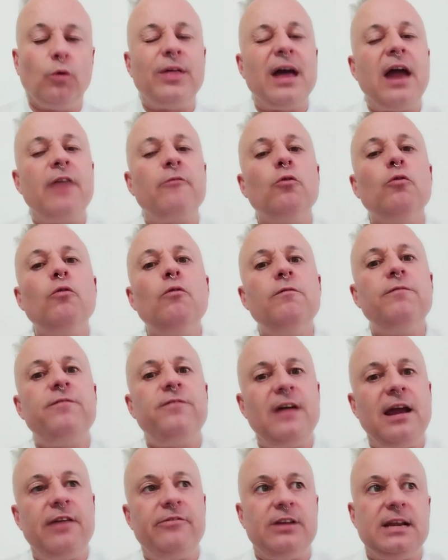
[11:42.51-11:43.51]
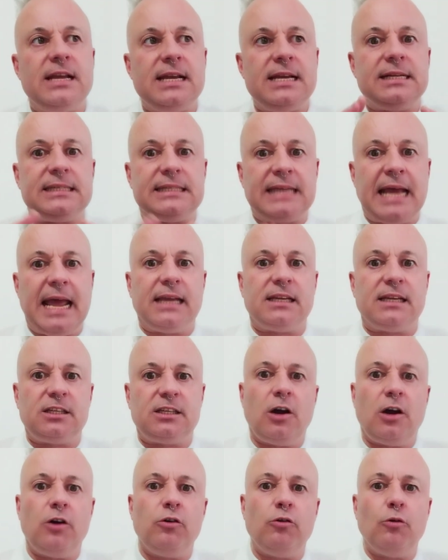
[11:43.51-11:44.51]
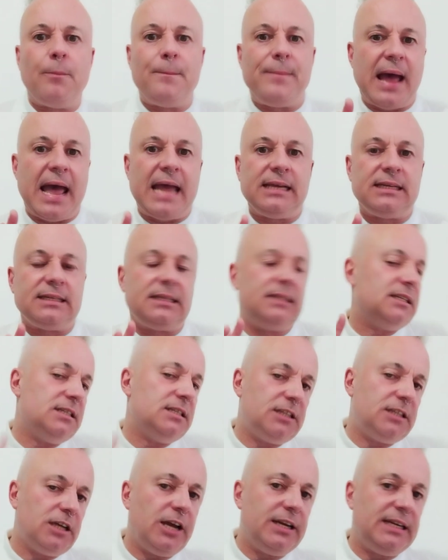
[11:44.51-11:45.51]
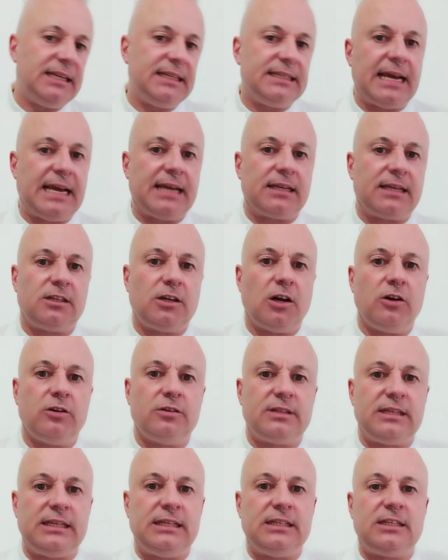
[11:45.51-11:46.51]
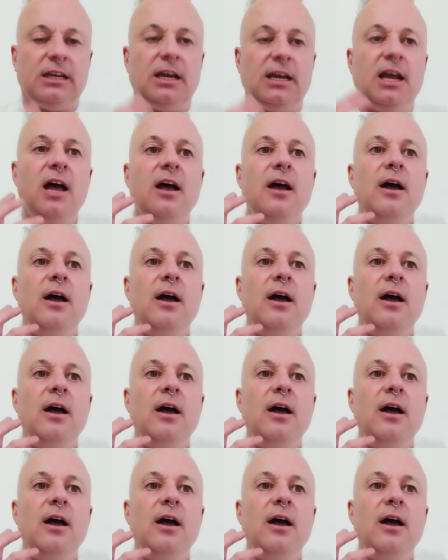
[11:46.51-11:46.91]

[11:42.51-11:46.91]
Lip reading: They're all very textile based and turning textiles into